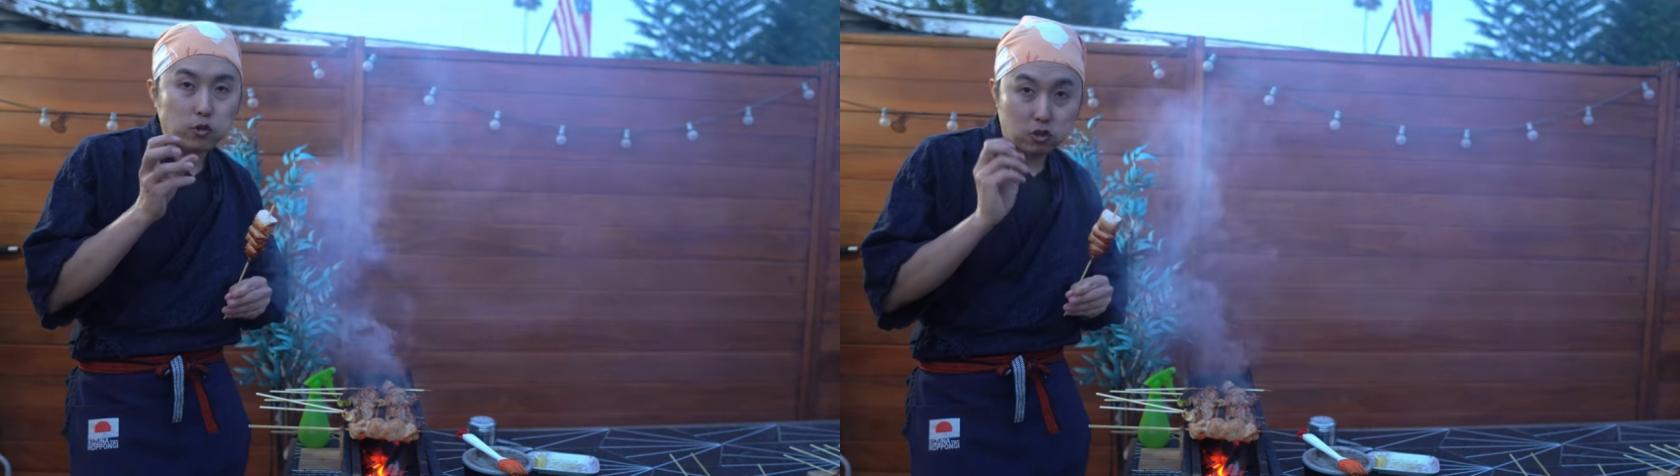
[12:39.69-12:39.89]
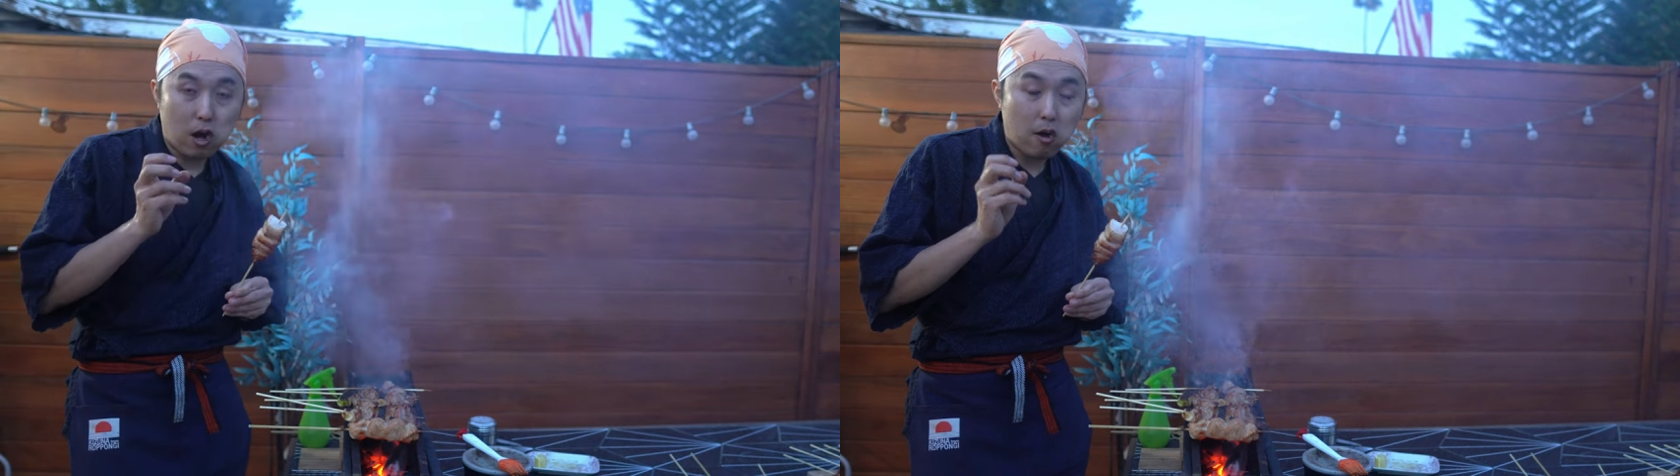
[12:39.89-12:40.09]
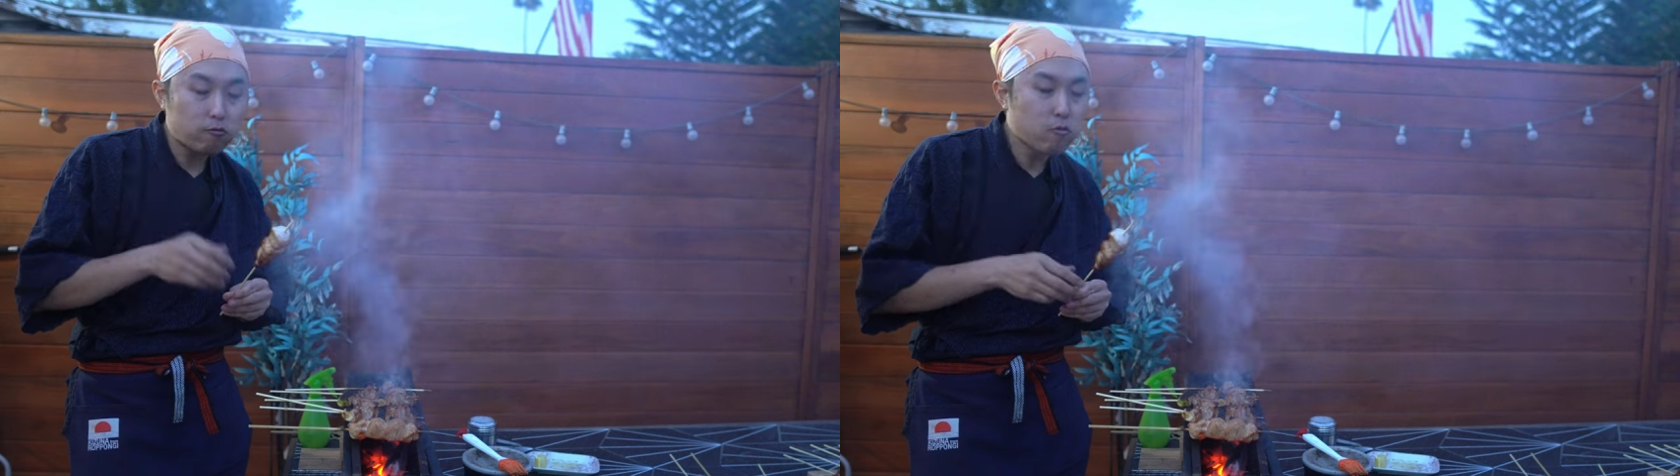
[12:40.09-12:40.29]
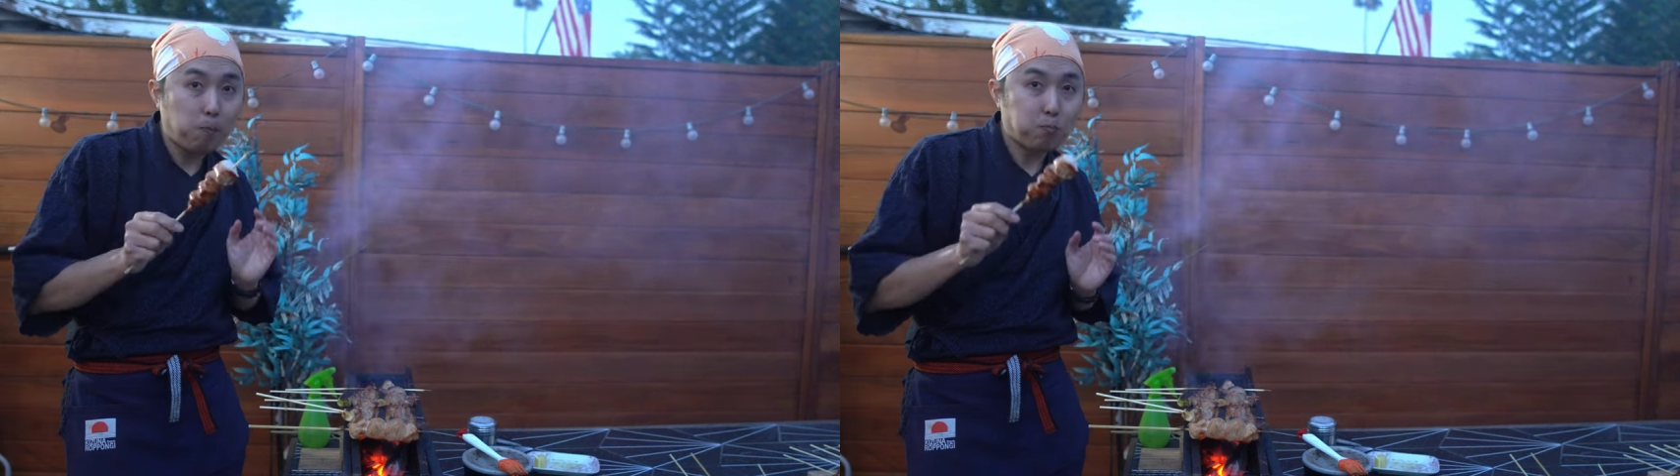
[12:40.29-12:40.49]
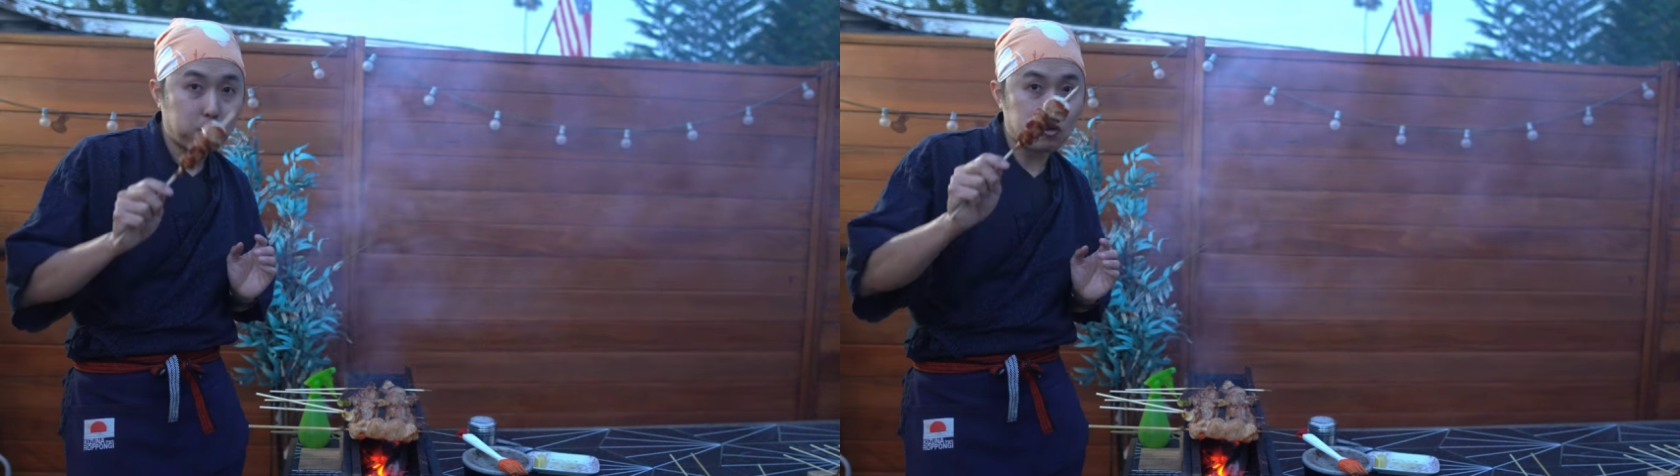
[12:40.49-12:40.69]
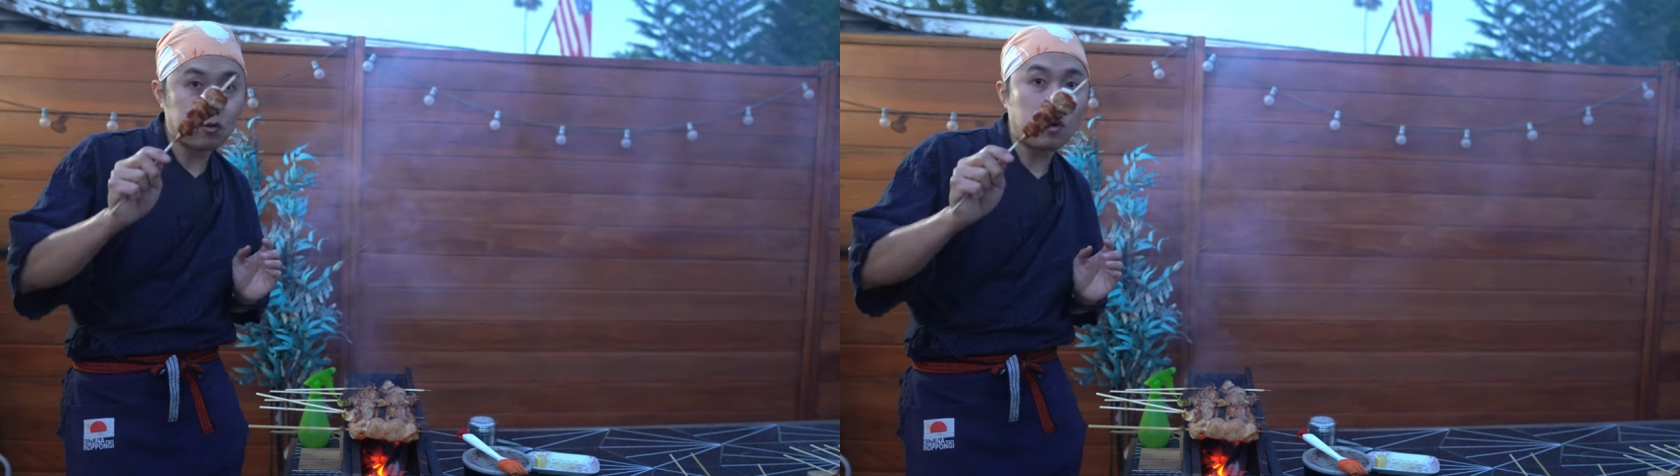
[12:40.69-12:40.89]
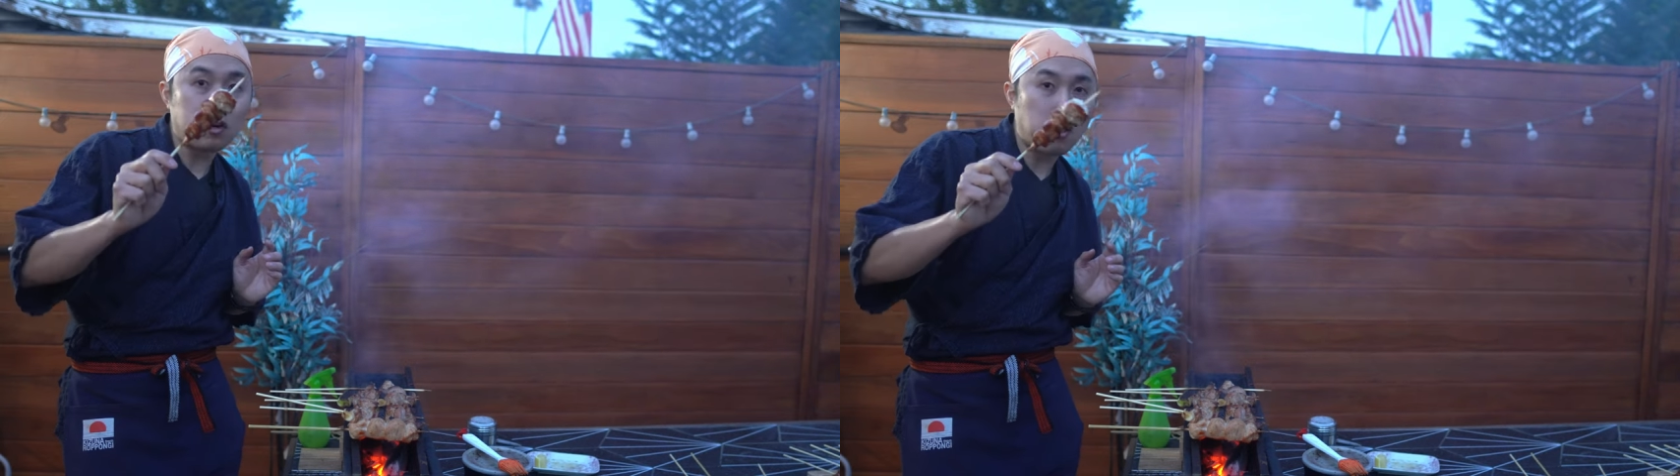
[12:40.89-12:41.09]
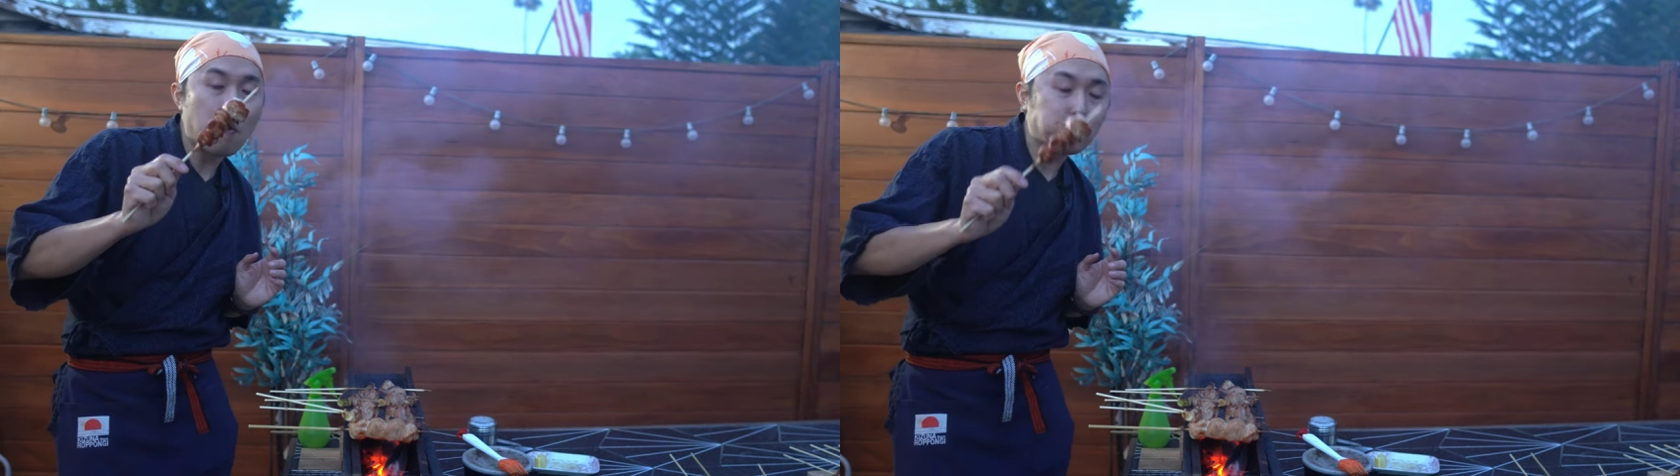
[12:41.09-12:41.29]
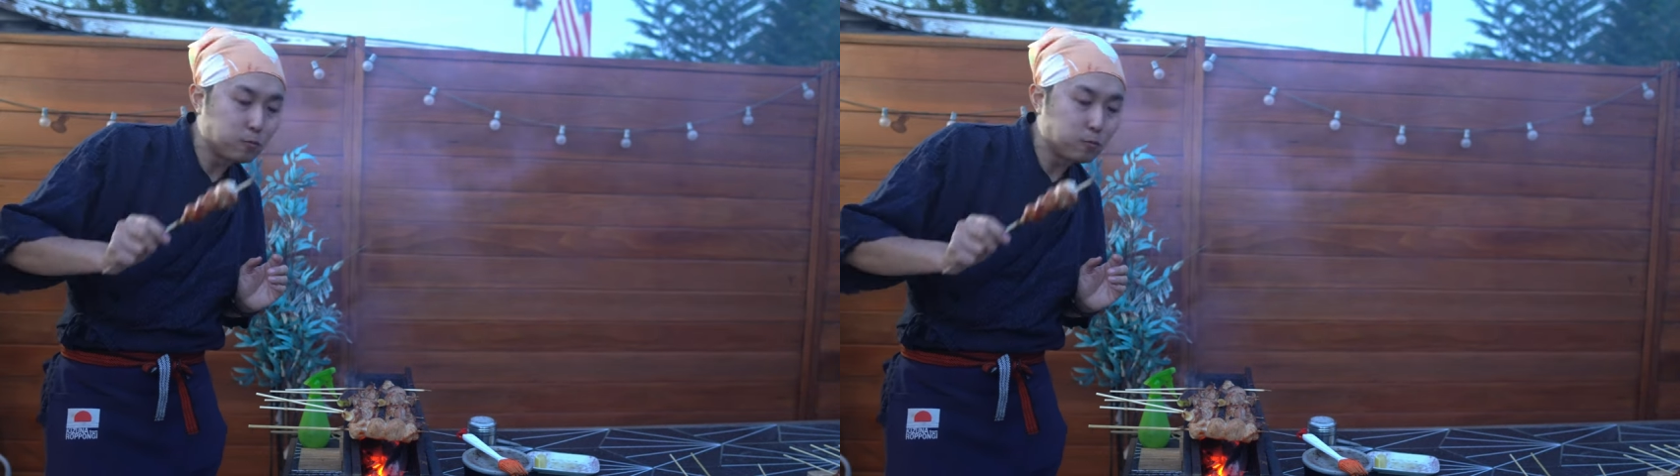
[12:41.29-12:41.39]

soft, this is the way to go.